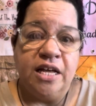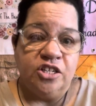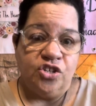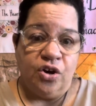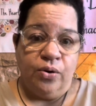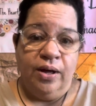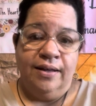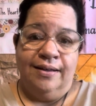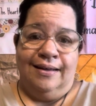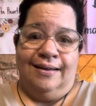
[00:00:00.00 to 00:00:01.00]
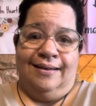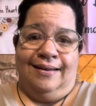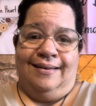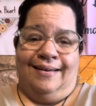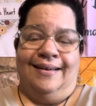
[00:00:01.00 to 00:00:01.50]
So
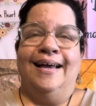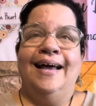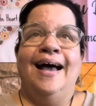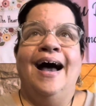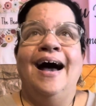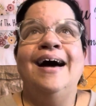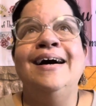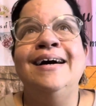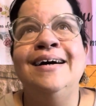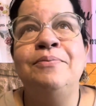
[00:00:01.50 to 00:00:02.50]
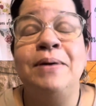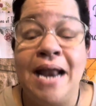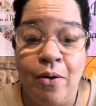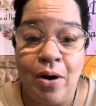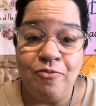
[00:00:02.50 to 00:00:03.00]
but
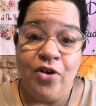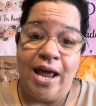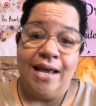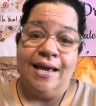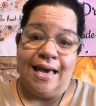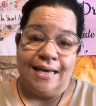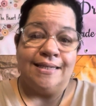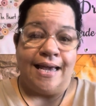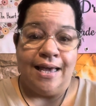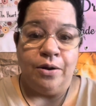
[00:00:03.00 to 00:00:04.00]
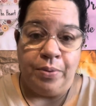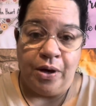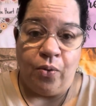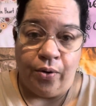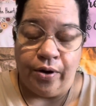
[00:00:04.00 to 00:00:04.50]
now I'm ready in case I get a
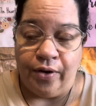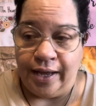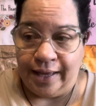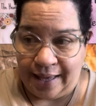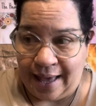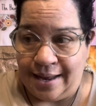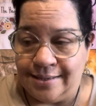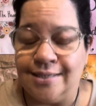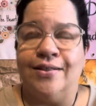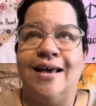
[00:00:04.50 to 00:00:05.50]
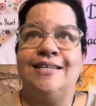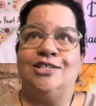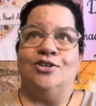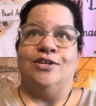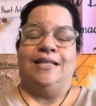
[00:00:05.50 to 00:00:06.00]
big order again, so that's
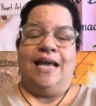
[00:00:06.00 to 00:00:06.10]
good.